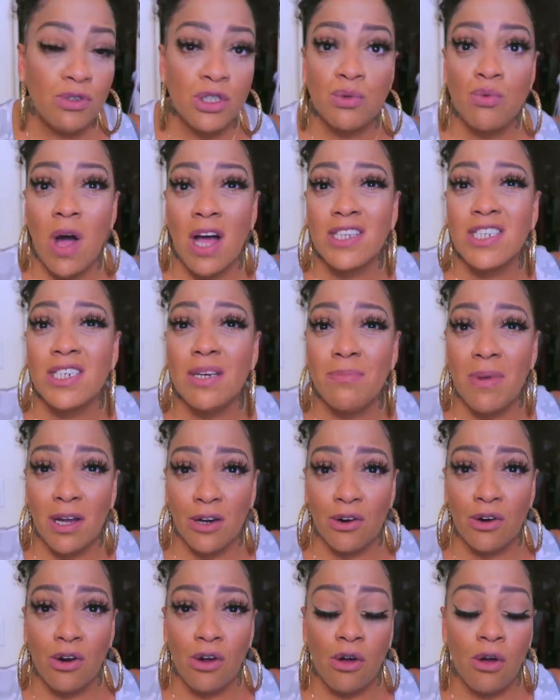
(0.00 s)
Was watching my
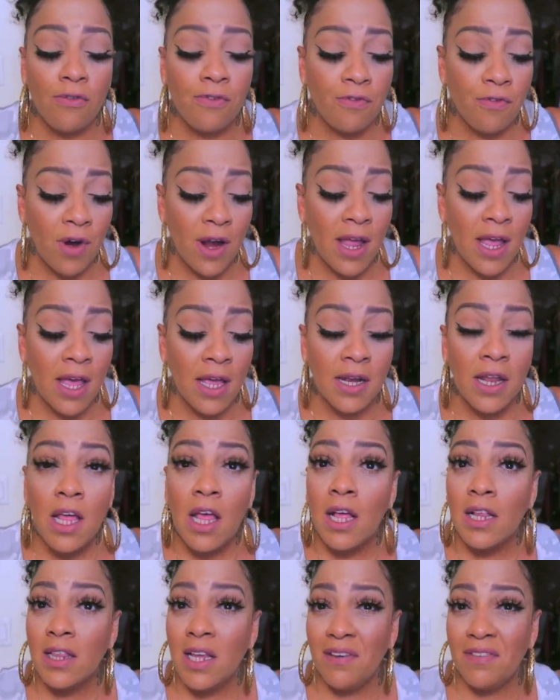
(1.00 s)
girl, Fran,
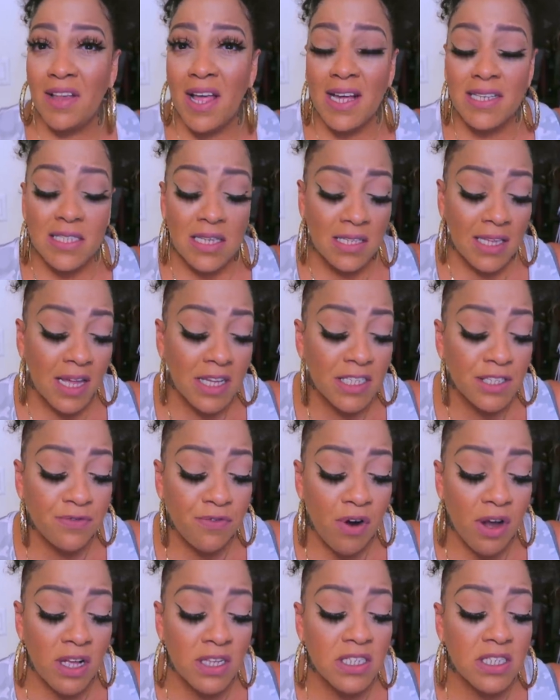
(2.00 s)
Love Lies and Lace
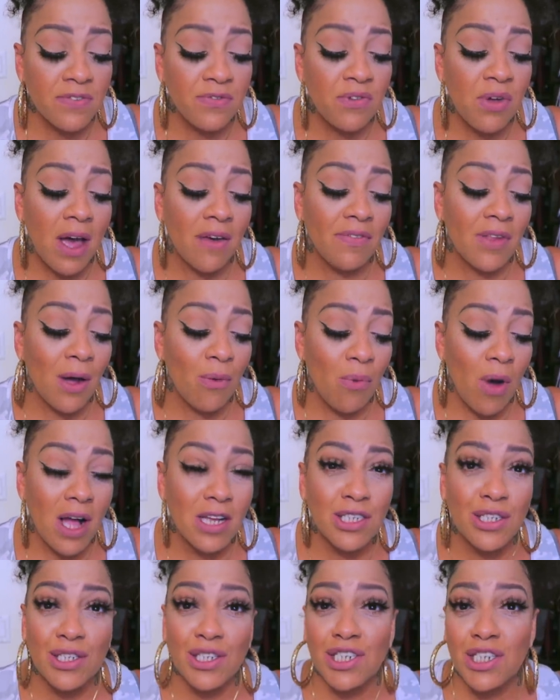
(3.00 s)
Fronts. If you have not
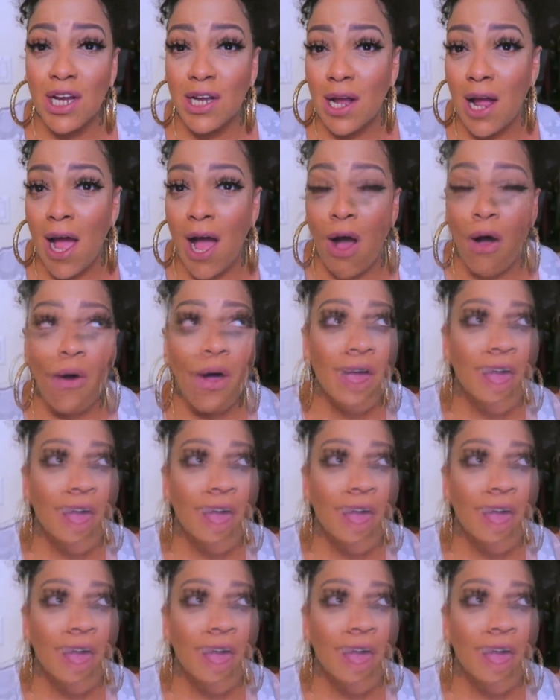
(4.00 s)
watched her, check her out.